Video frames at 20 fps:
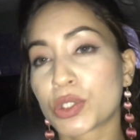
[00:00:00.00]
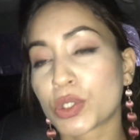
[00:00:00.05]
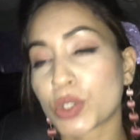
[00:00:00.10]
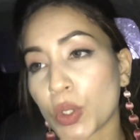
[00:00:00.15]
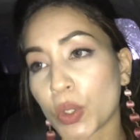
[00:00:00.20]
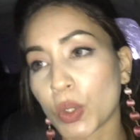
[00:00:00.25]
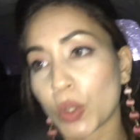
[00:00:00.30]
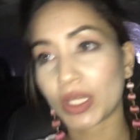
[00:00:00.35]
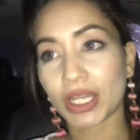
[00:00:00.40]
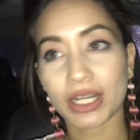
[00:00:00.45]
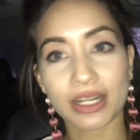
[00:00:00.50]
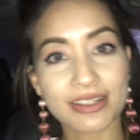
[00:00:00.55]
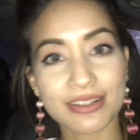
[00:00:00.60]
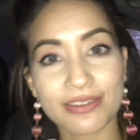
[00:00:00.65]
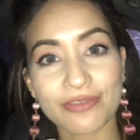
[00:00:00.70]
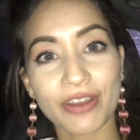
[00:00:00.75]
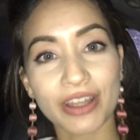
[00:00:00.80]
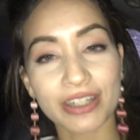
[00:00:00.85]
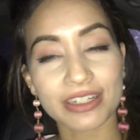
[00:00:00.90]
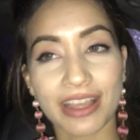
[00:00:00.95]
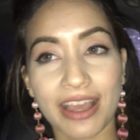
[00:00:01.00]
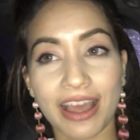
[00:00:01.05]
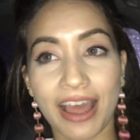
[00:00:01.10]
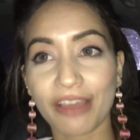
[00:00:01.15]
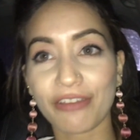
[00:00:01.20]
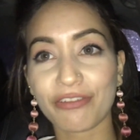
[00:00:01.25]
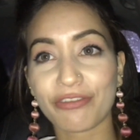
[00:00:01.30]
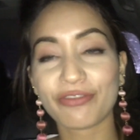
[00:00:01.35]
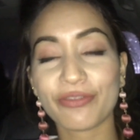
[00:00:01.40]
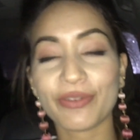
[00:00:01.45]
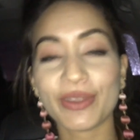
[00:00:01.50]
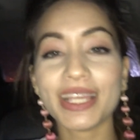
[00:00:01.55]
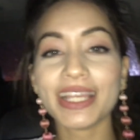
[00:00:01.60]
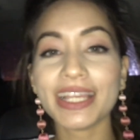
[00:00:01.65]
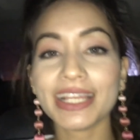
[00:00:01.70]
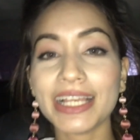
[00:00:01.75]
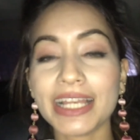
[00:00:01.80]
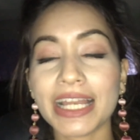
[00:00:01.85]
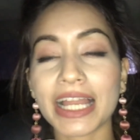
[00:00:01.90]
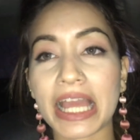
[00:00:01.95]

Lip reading: So that is what I feel.